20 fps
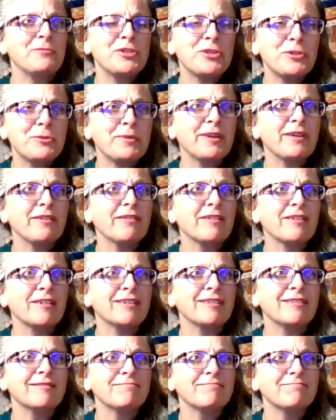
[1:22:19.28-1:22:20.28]
chewing
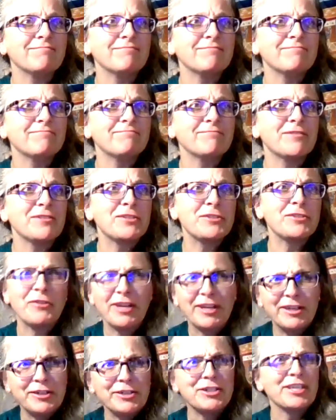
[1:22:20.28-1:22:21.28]
on,
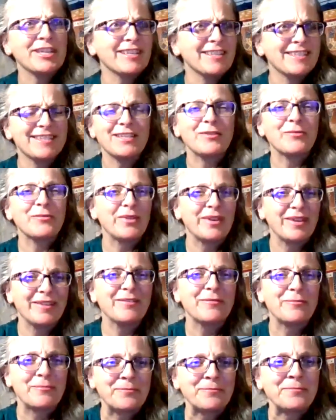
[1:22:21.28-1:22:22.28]
strategizing with?